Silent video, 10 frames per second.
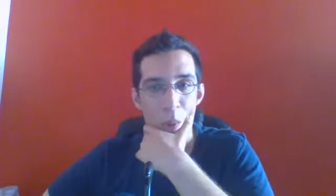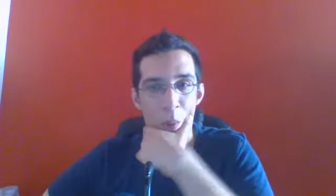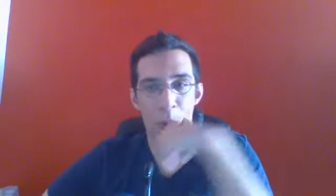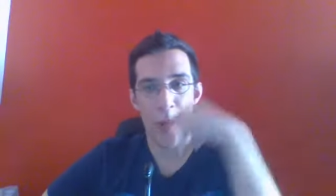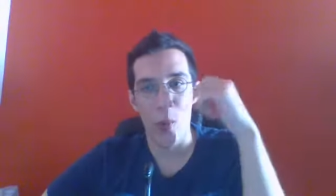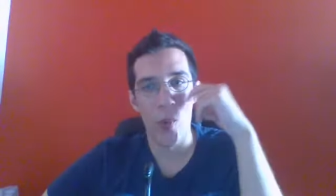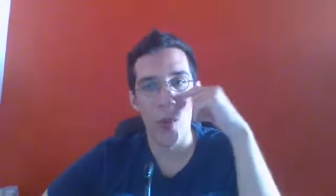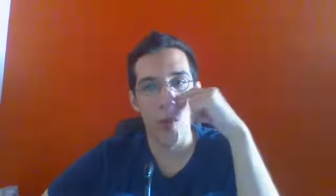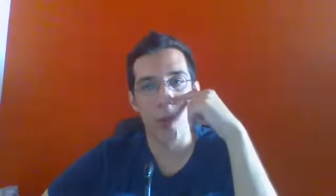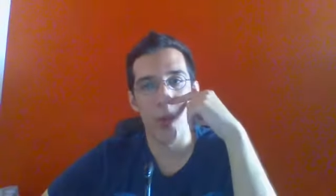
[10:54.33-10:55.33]

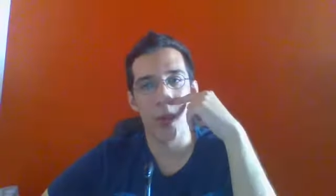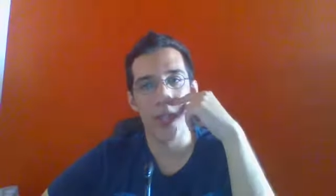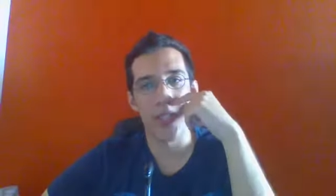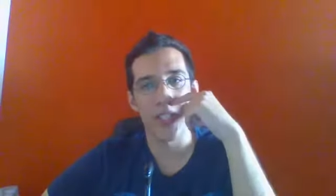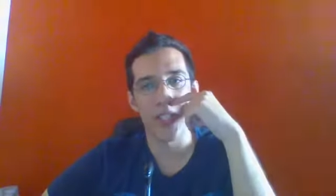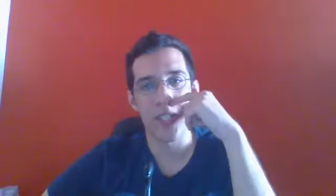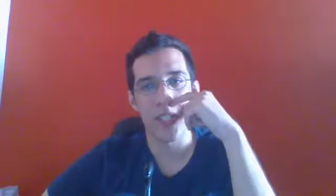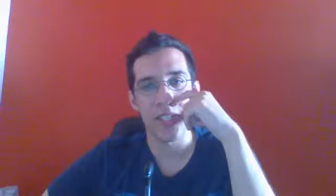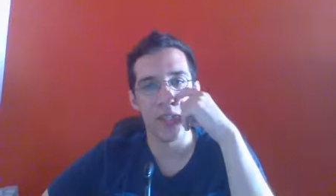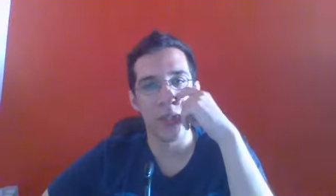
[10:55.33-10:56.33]
Oh, this
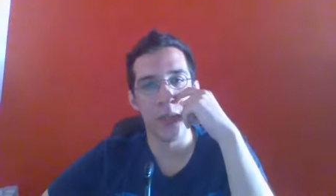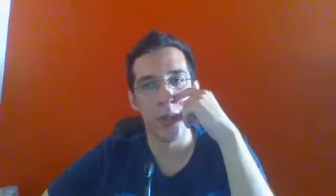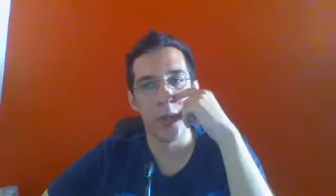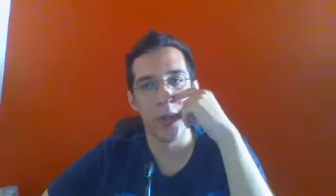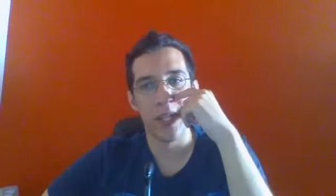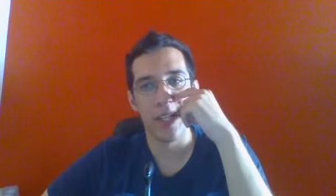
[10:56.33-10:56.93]
is good.